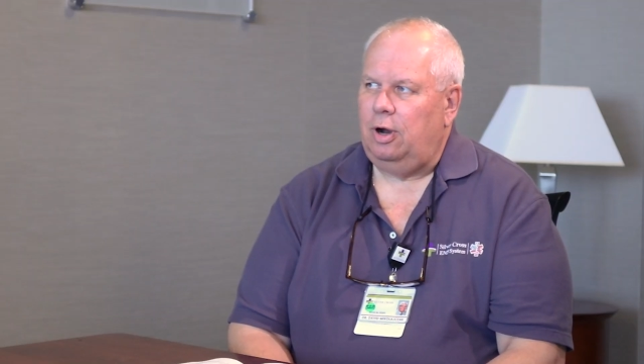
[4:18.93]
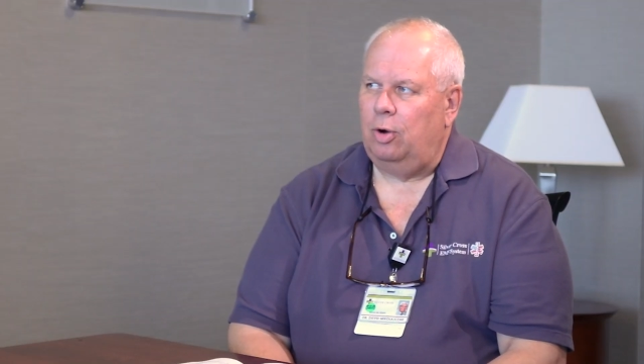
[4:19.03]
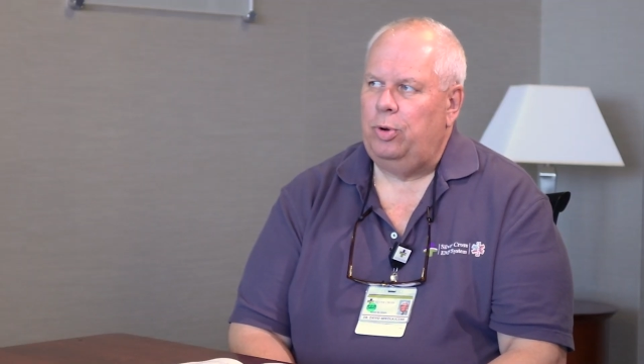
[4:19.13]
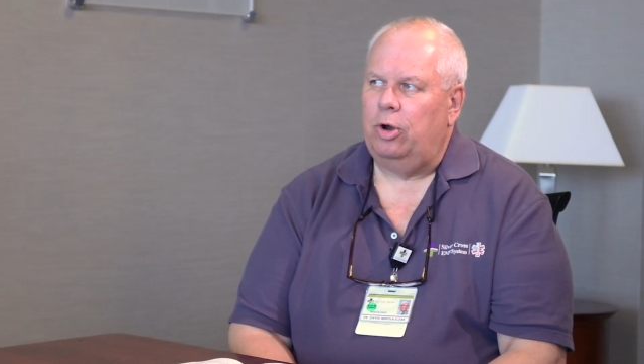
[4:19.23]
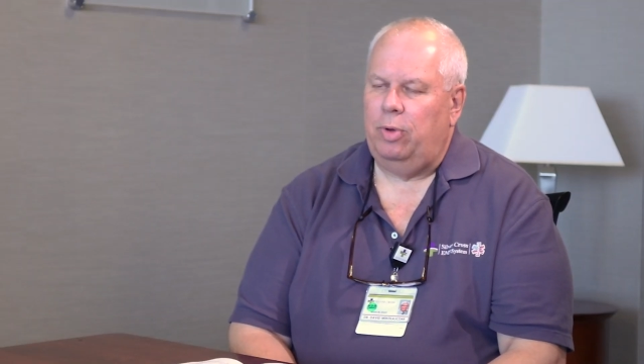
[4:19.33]

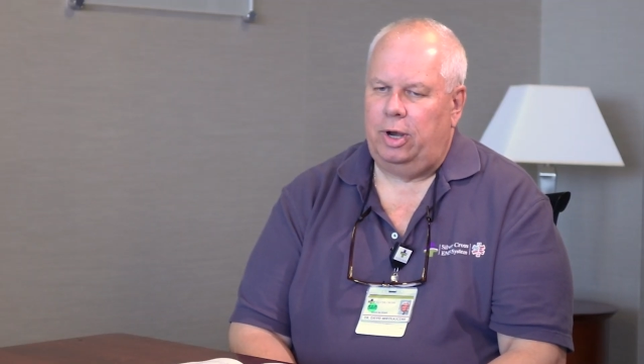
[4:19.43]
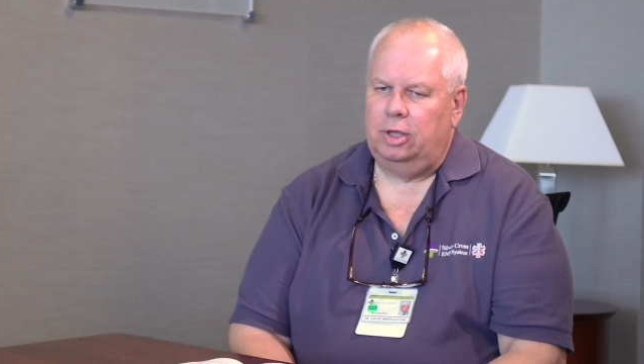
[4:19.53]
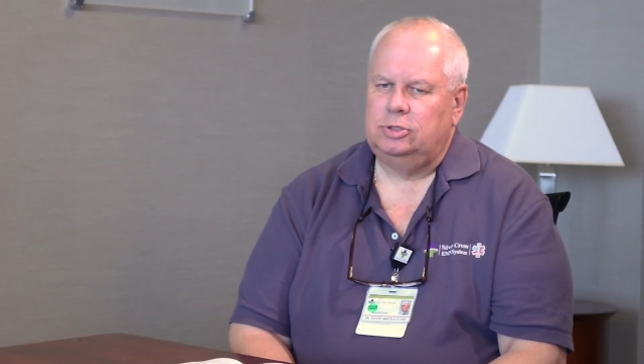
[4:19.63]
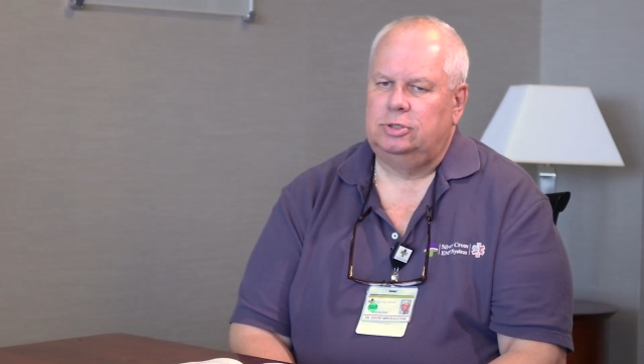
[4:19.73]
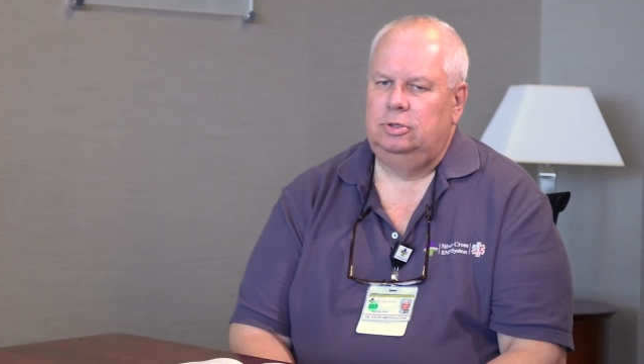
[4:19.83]
our
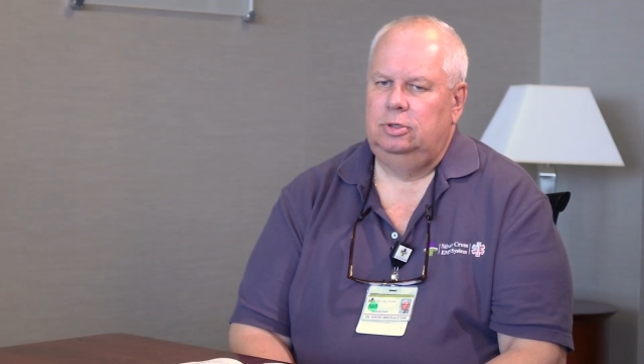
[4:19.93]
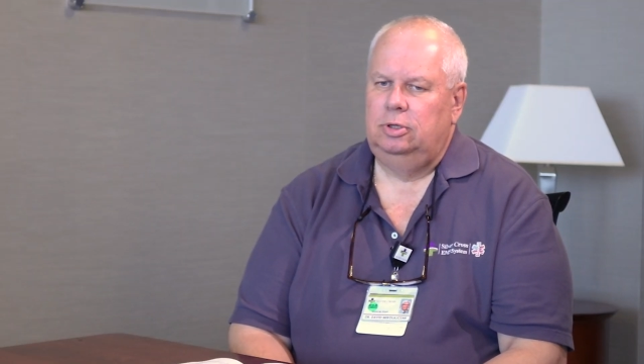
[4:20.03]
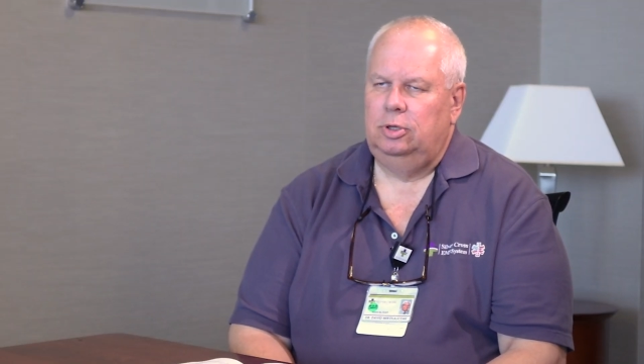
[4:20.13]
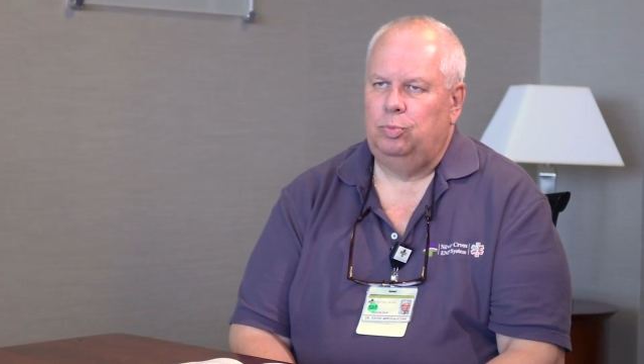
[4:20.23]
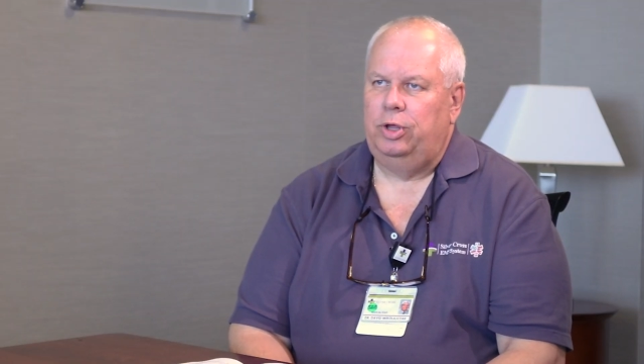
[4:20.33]
paramedics,
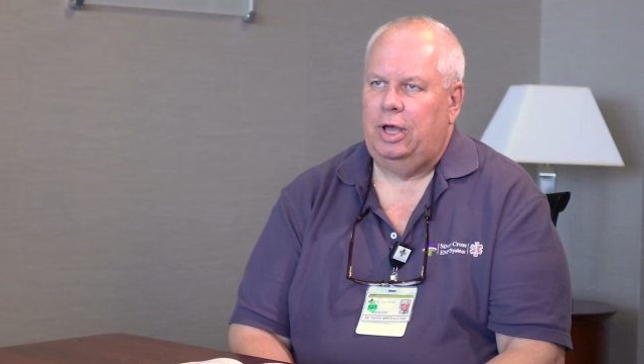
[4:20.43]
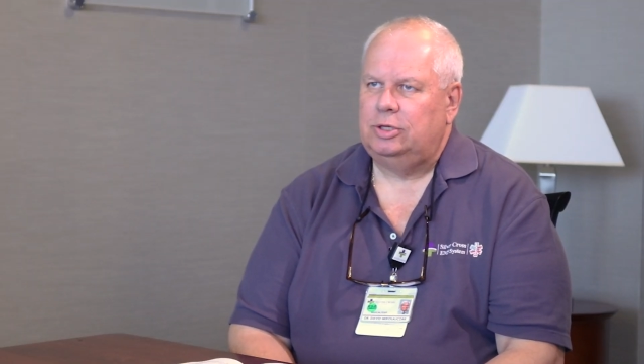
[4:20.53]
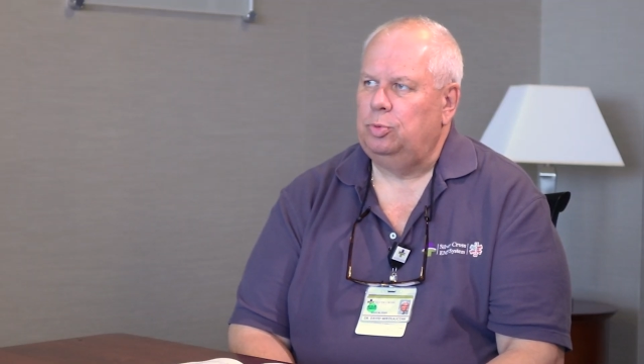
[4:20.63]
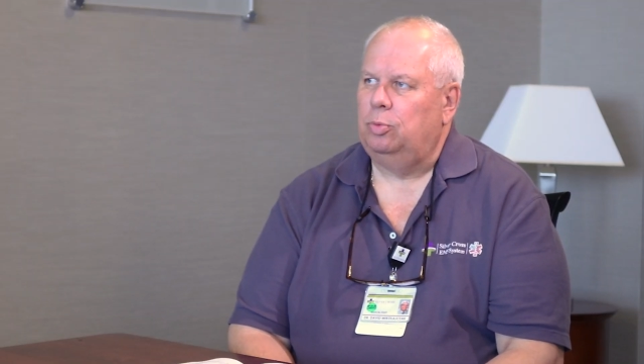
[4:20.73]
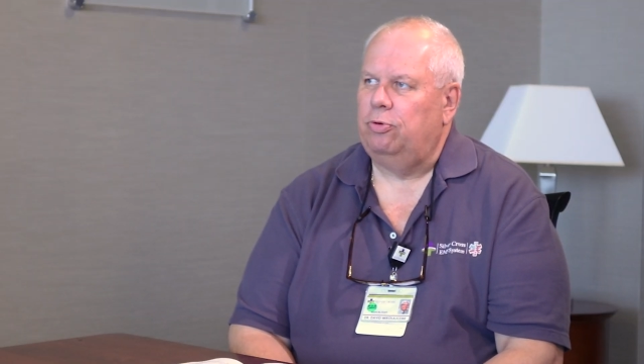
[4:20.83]

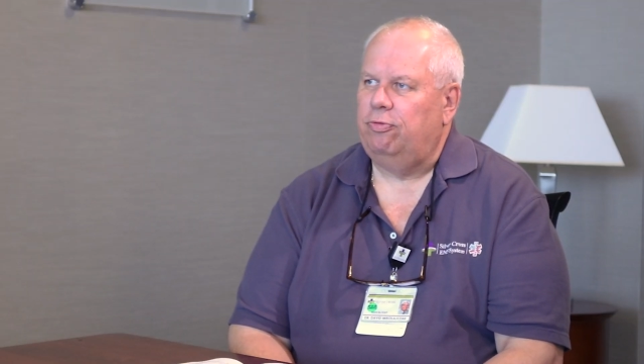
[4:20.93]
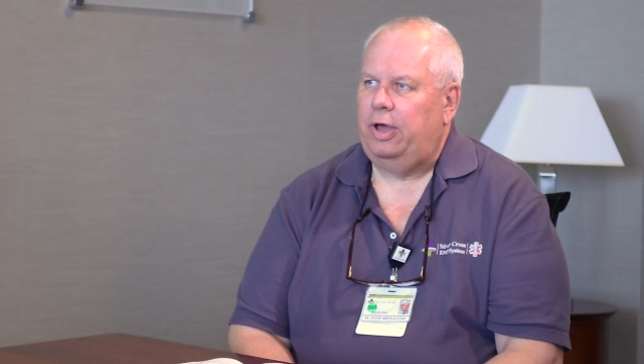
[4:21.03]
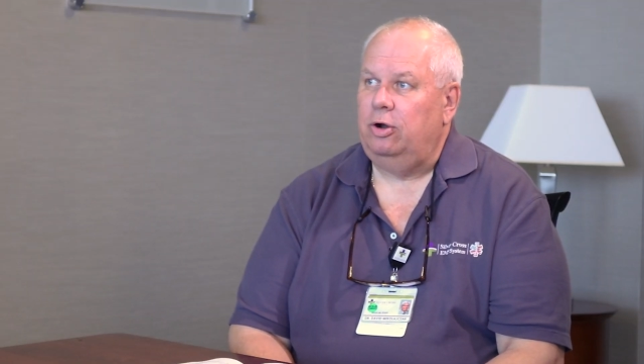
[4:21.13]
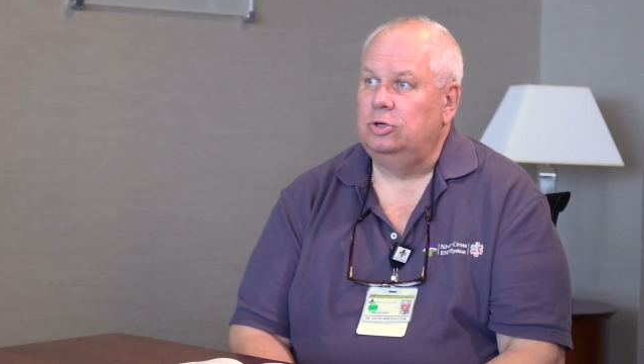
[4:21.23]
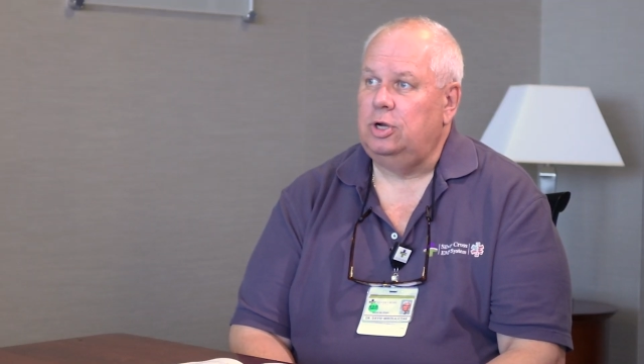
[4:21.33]
pre-hospital
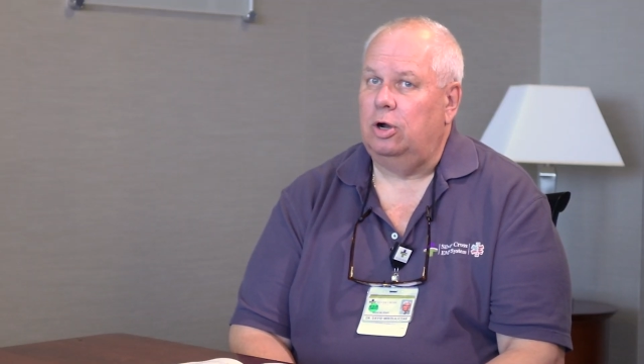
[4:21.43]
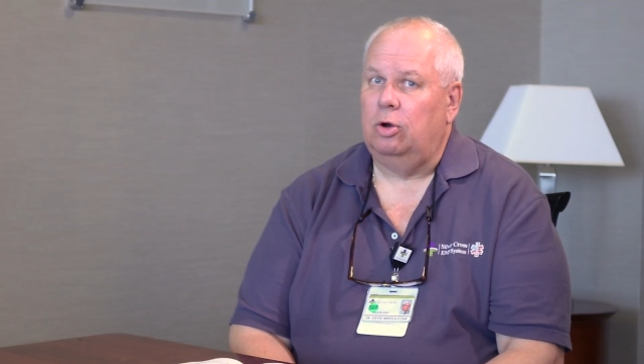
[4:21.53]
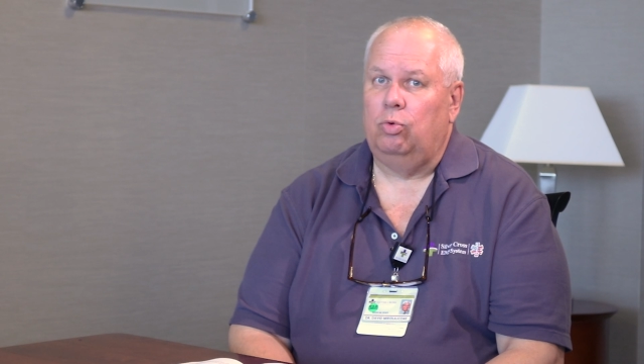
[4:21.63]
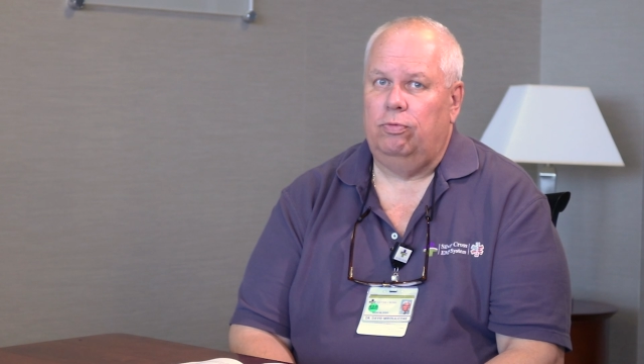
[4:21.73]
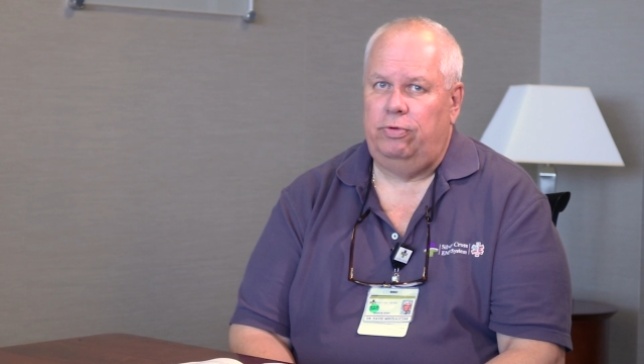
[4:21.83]
providers
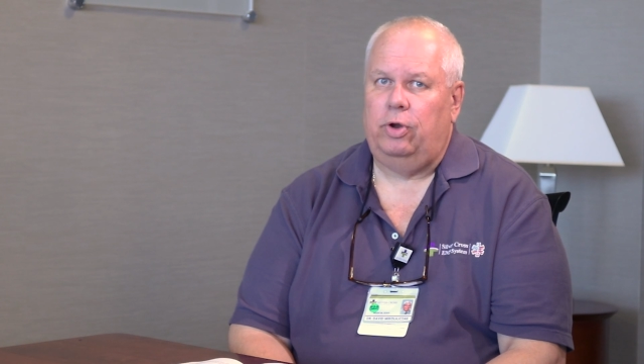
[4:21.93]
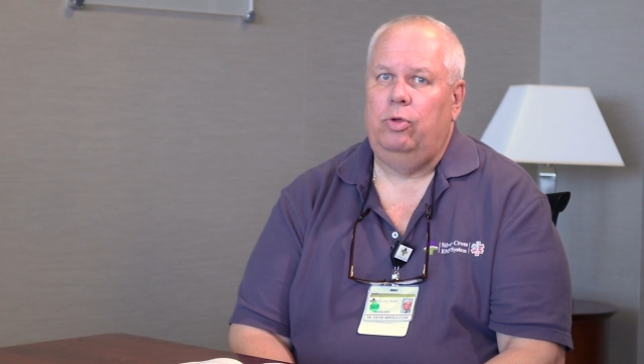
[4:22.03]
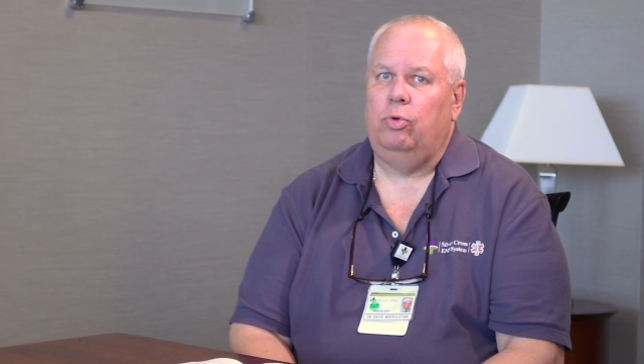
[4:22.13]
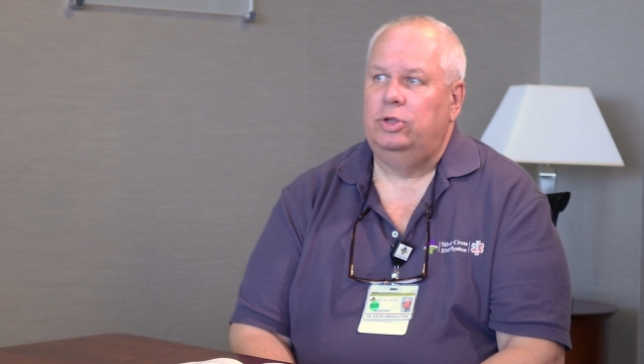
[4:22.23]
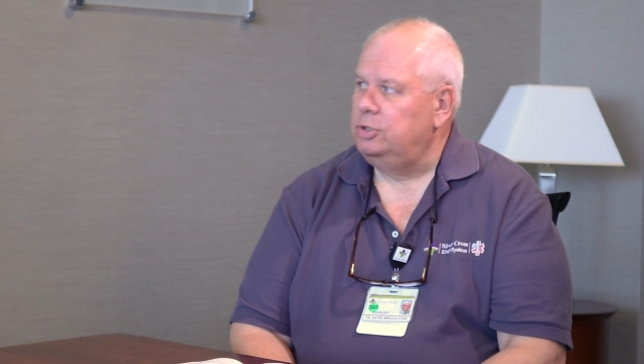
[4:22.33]
are
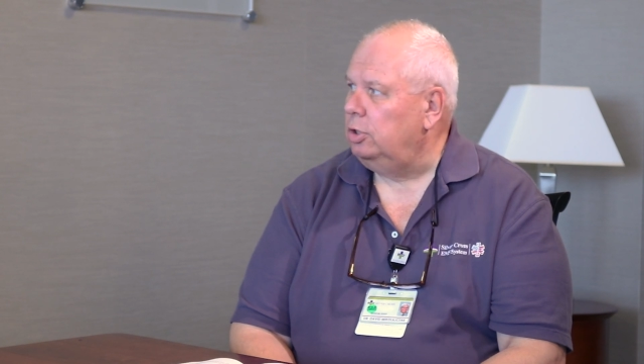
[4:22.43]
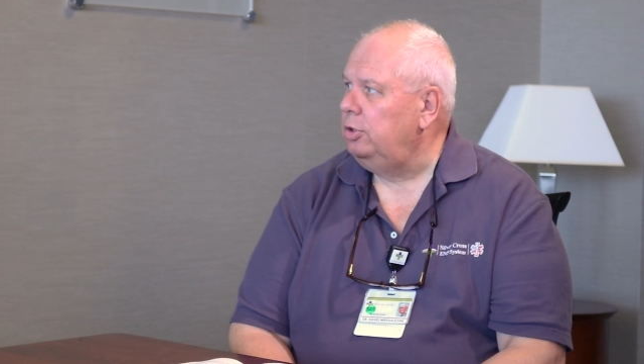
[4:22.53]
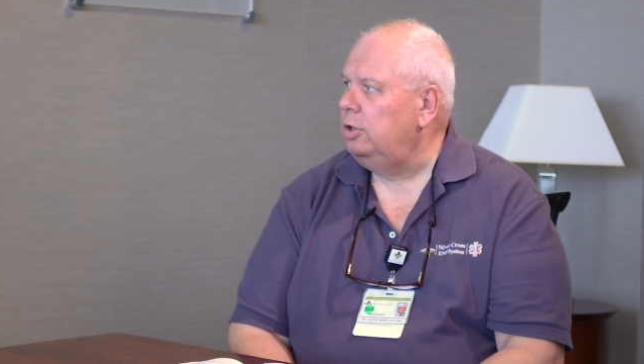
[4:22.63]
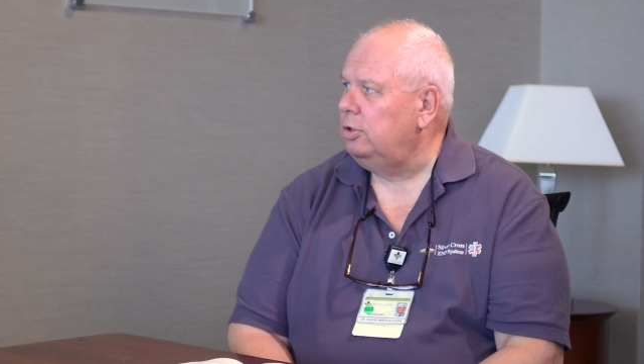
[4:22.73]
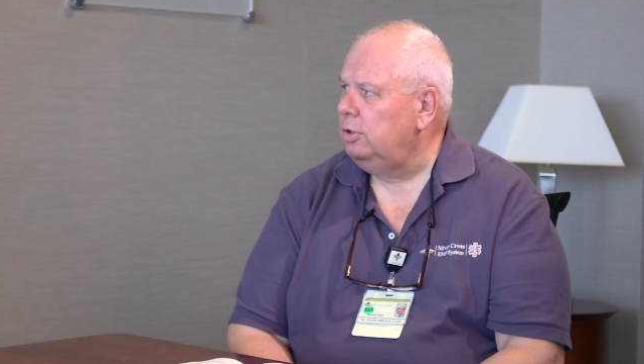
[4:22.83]
very
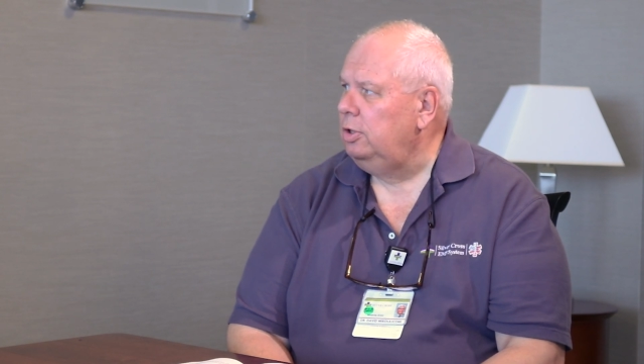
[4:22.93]
resilient,